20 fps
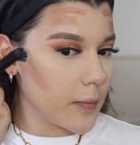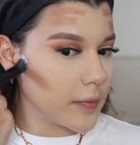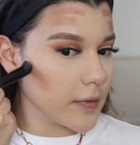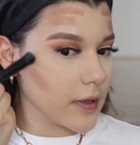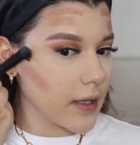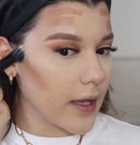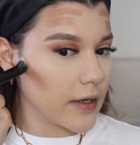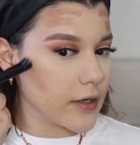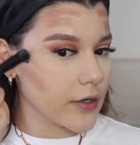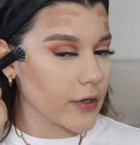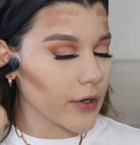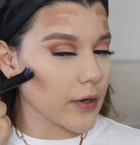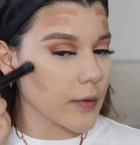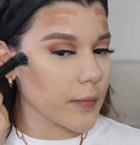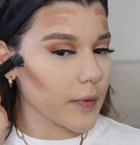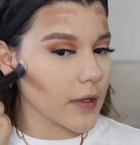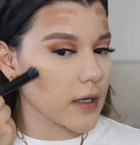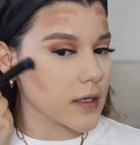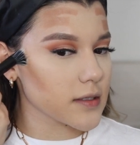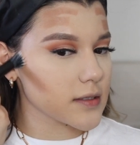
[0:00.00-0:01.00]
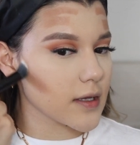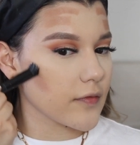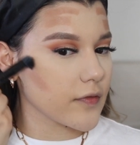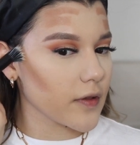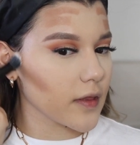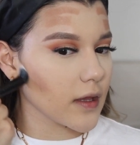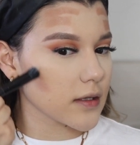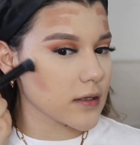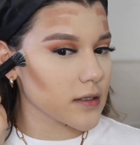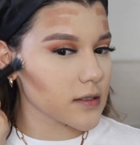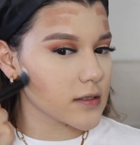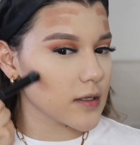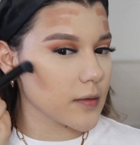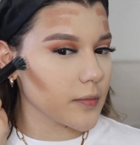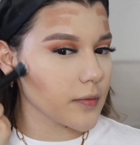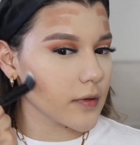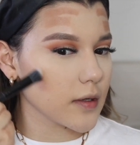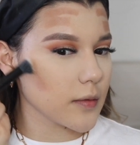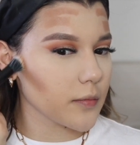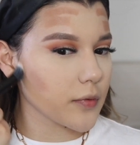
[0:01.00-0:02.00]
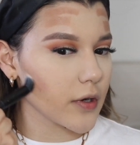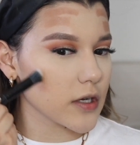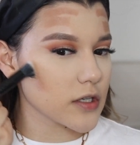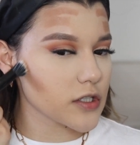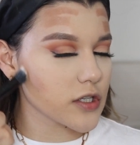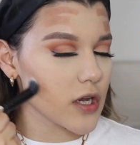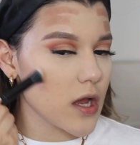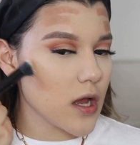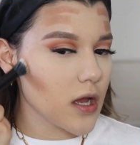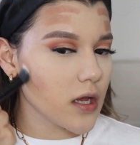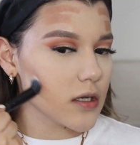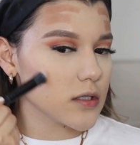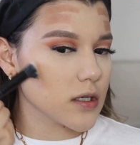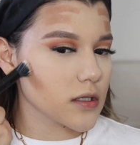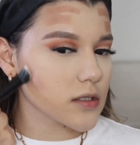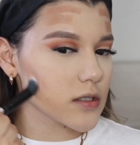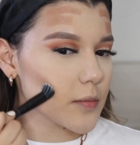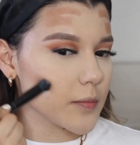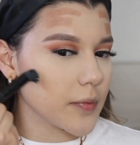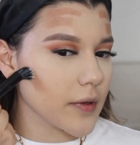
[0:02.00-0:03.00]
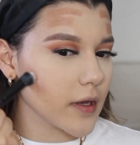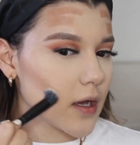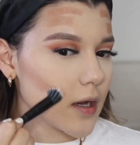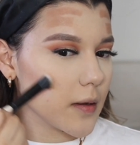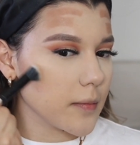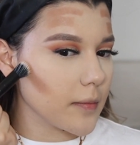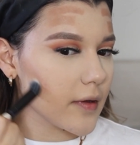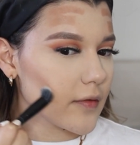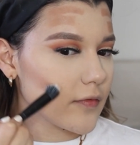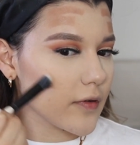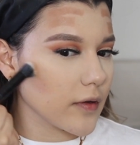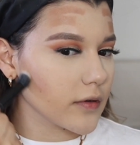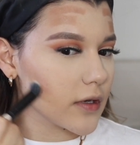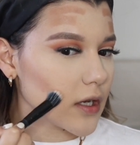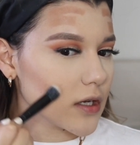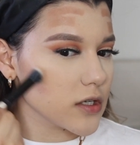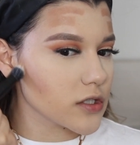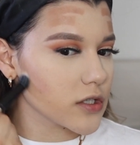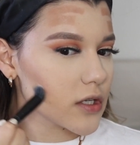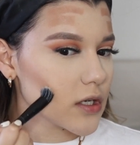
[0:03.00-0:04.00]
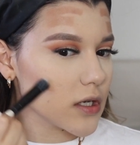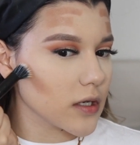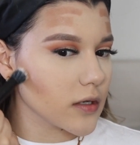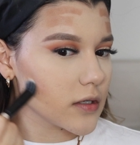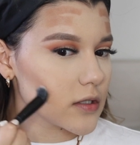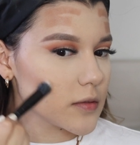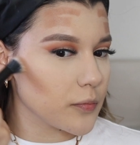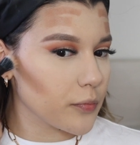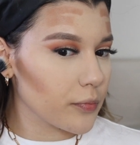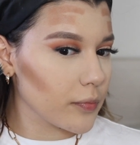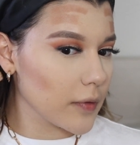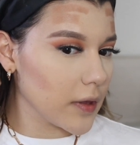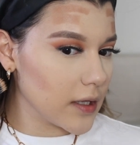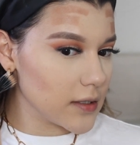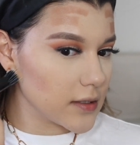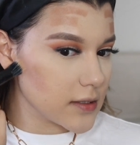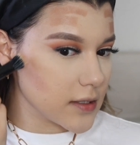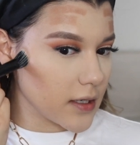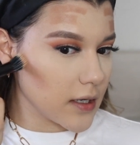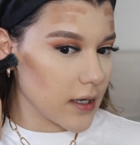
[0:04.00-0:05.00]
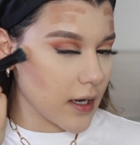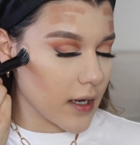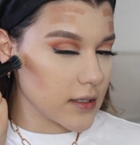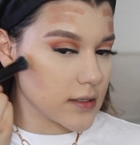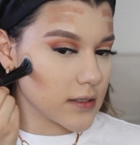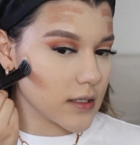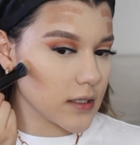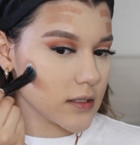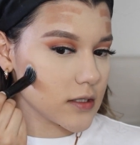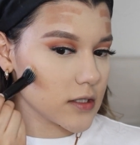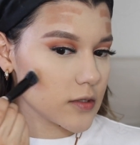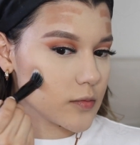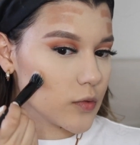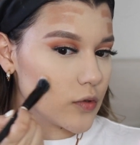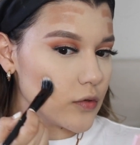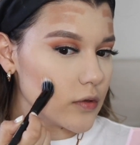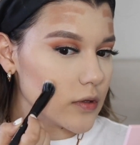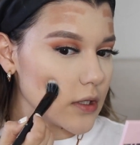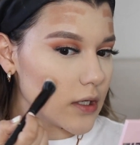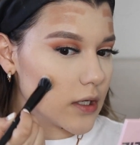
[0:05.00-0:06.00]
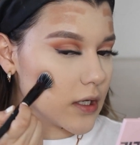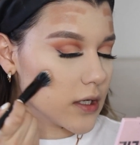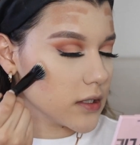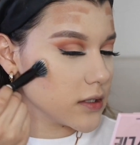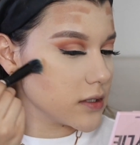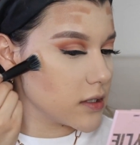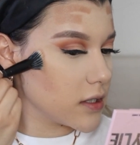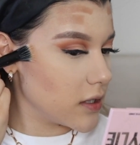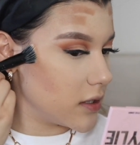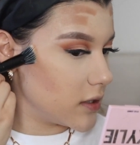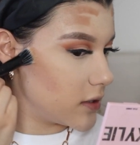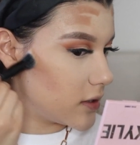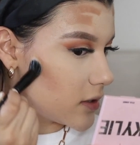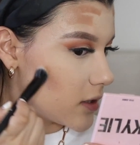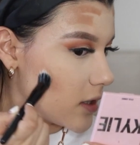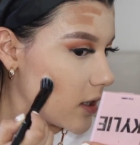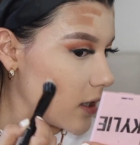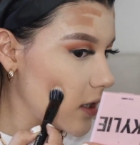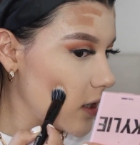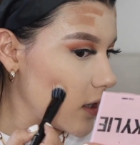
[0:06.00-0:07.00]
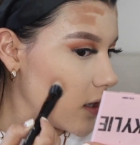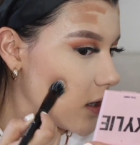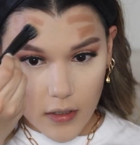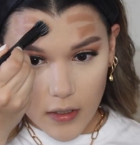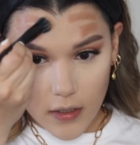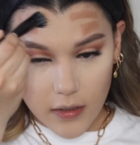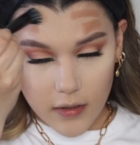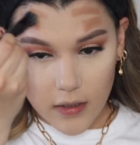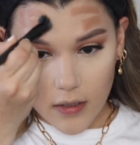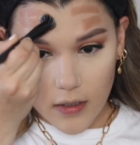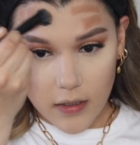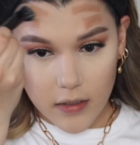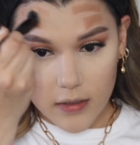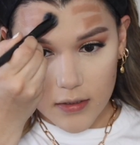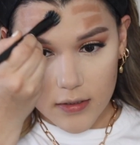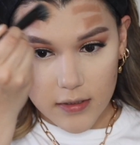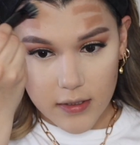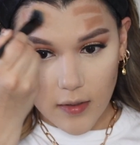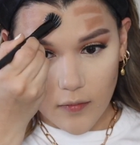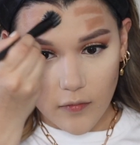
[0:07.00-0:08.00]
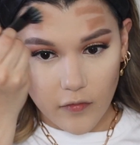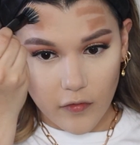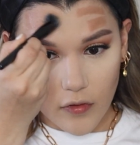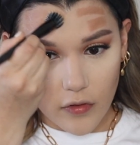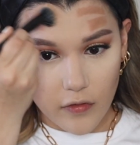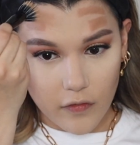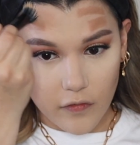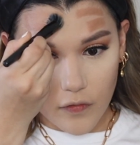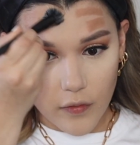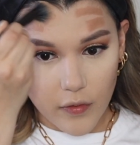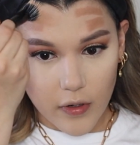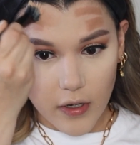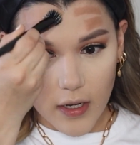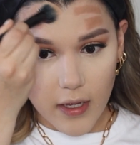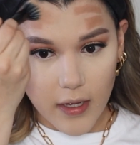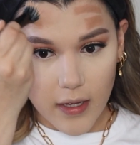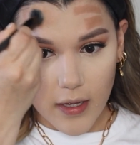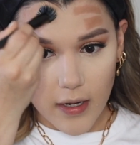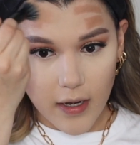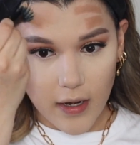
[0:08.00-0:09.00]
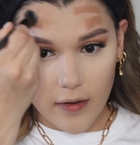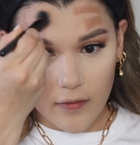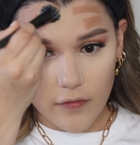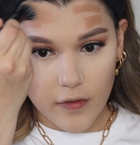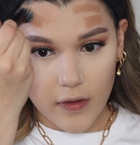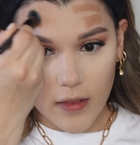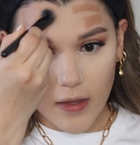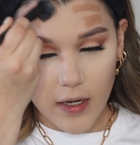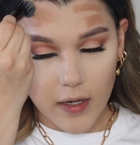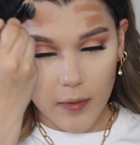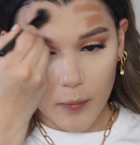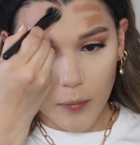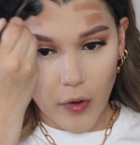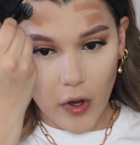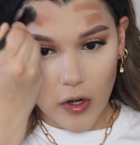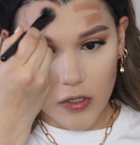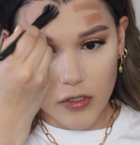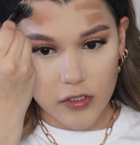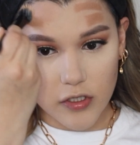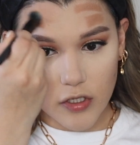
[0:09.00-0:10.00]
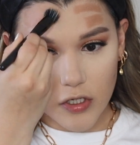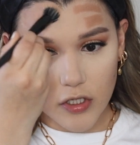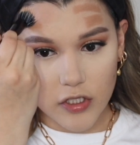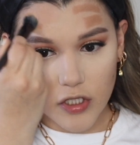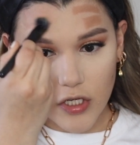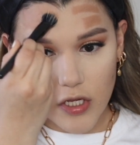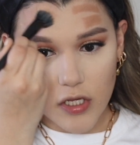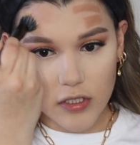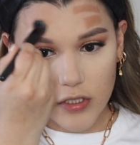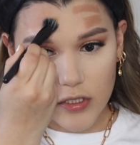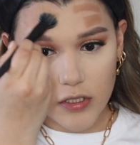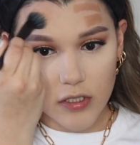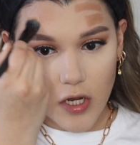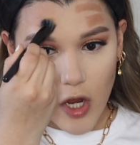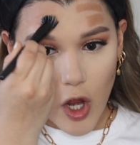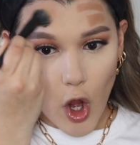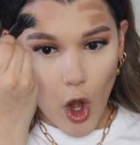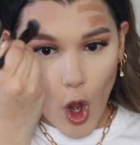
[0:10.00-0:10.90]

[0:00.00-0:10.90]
blender because I feel like the stippling brush doesn't pick up my foundation. It blends it nice and smoothly into the skin. And then the same for the forehead. I feel like bronzer just